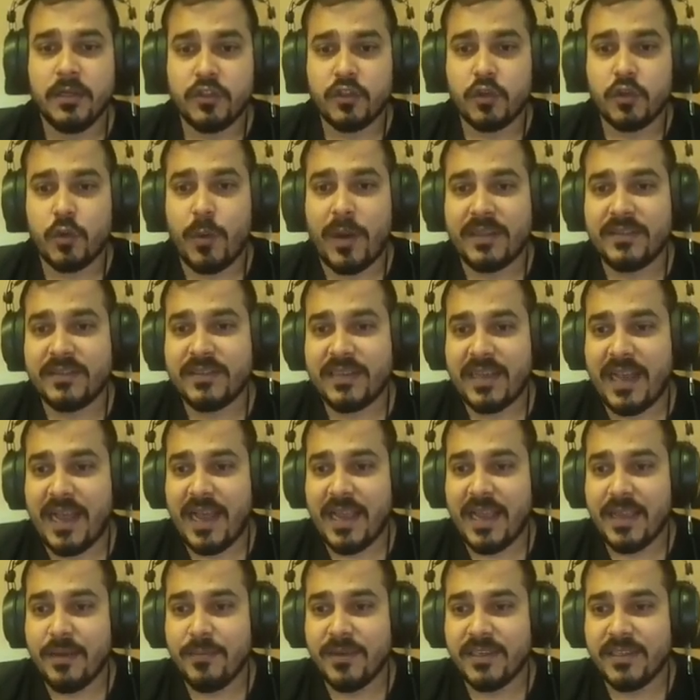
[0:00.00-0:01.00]
So once
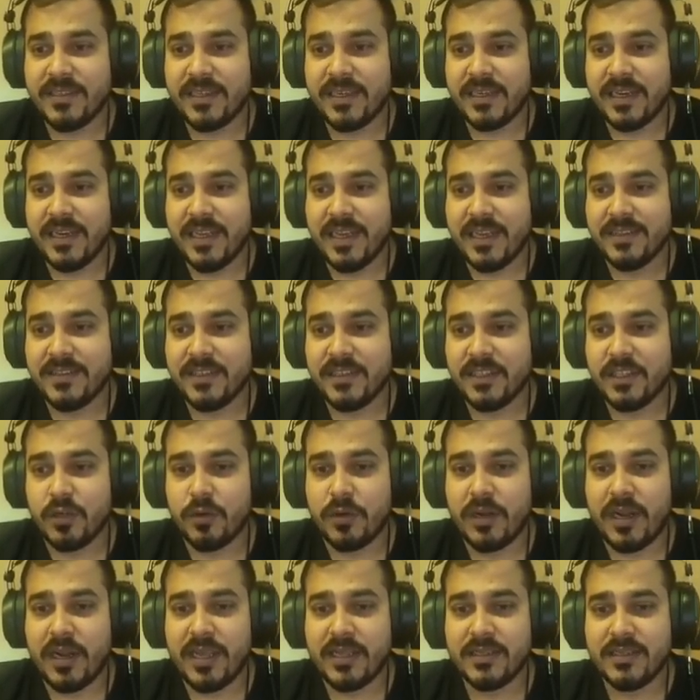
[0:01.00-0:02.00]
I basically
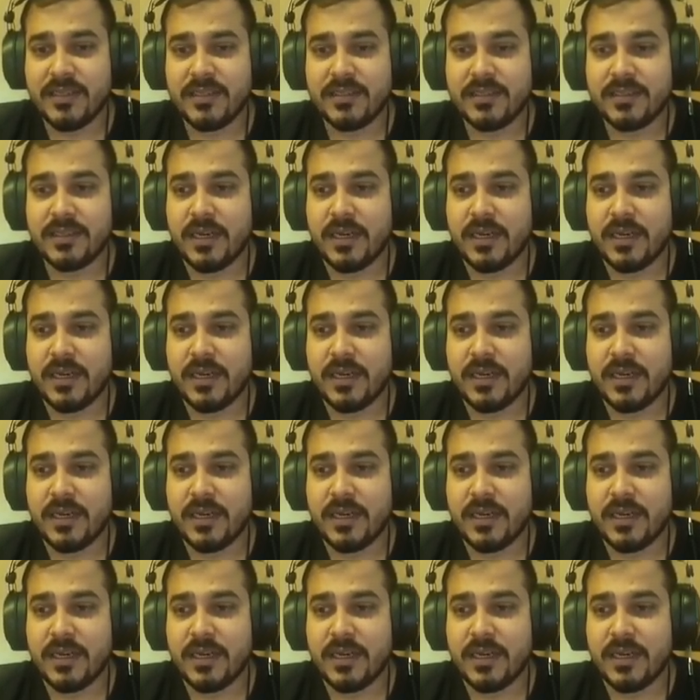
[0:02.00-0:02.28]
execute like this,